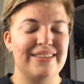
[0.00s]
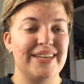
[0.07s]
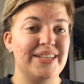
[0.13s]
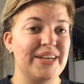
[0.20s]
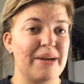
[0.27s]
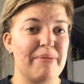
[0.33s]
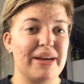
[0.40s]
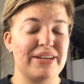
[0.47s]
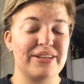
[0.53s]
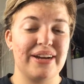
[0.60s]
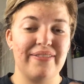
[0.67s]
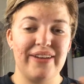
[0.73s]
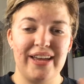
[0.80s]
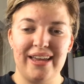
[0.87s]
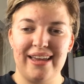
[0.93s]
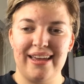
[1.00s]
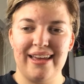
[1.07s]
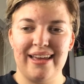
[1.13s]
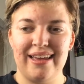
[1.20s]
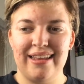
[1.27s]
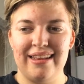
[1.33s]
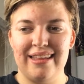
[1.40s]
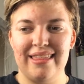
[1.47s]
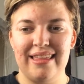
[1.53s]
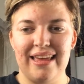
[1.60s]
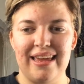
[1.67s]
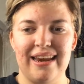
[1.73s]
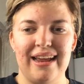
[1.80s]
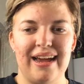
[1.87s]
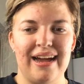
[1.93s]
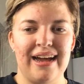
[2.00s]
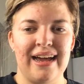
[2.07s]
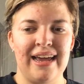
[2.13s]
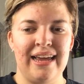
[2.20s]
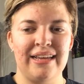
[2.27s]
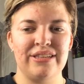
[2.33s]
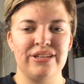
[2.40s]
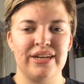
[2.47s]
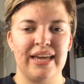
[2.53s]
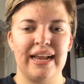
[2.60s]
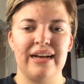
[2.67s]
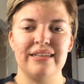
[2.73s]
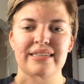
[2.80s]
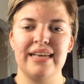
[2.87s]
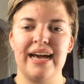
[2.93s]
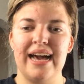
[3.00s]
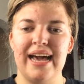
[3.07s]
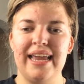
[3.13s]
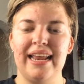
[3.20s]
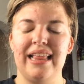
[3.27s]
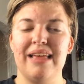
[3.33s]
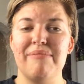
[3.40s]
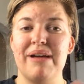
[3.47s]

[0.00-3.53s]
And so I took a picture of it, and then I took it outside.